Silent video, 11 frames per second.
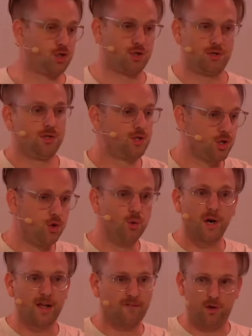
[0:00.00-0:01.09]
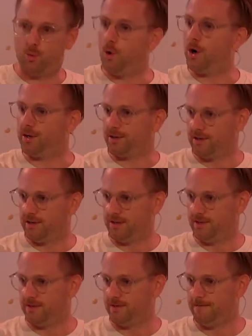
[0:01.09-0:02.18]
do whatever you want.
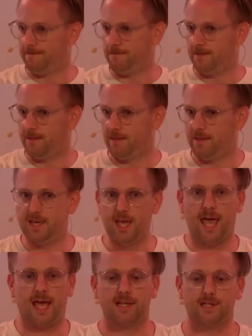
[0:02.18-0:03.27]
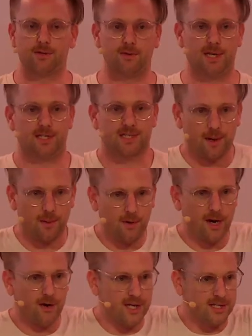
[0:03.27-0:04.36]
The answer
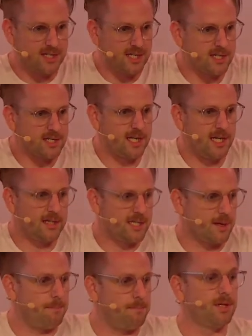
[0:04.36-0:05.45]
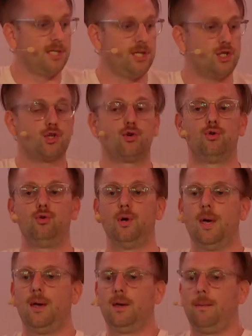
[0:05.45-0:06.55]
somewhere exists in this ability to
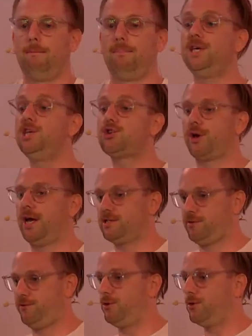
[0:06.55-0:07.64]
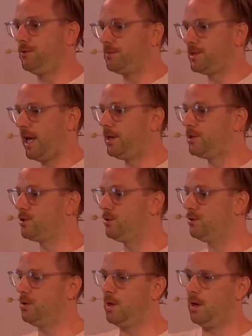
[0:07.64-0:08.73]
be transformed and to
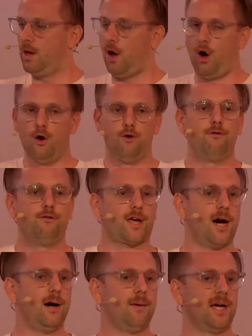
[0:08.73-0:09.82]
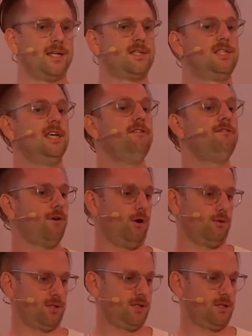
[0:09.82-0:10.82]
overcome a default